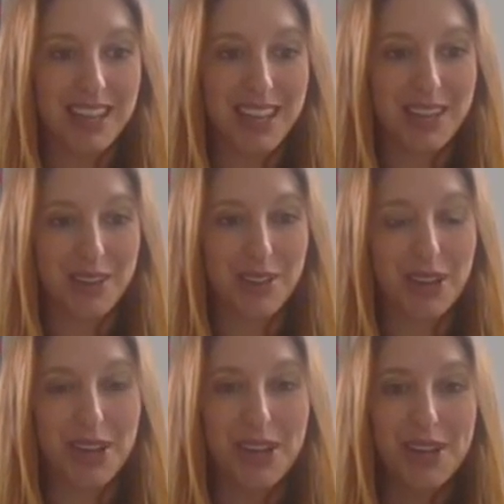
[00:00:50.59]
I know
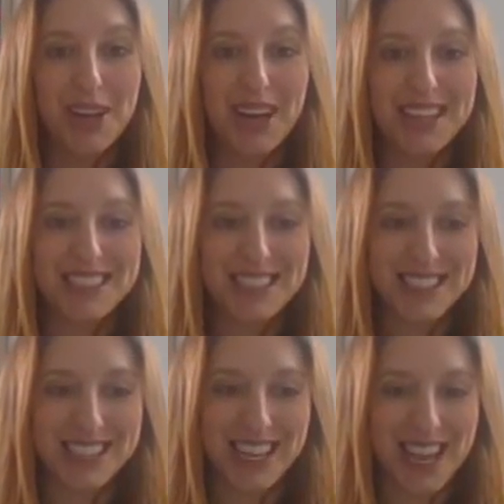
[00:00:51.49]
that I
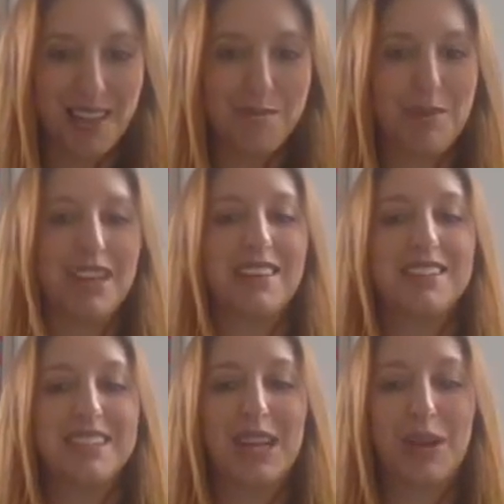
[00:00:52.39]
certainly have been.
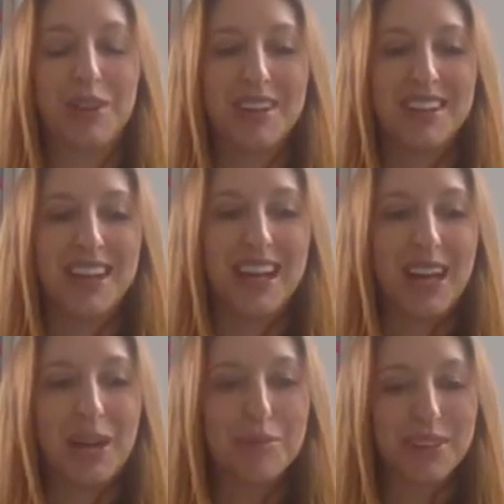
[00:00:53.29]
So I
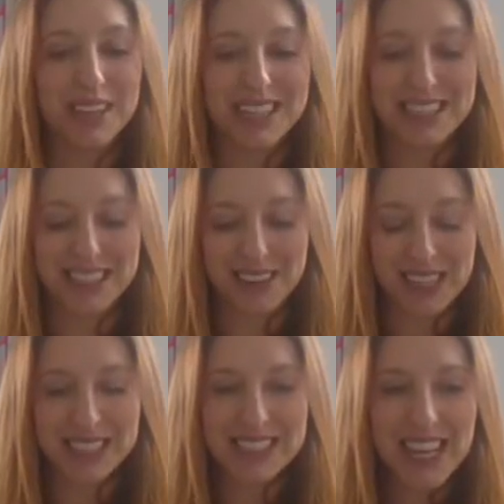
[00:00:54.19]
hope that,
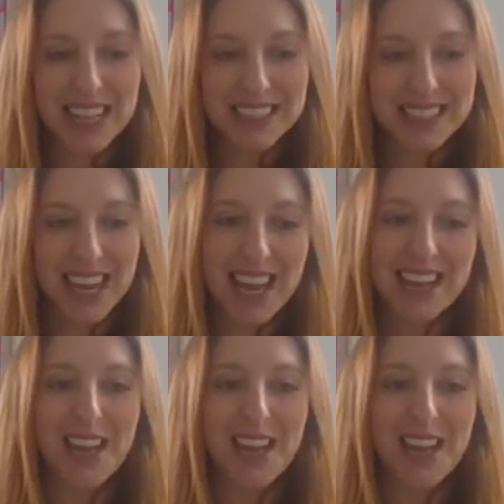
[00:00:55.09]
it's Thursday.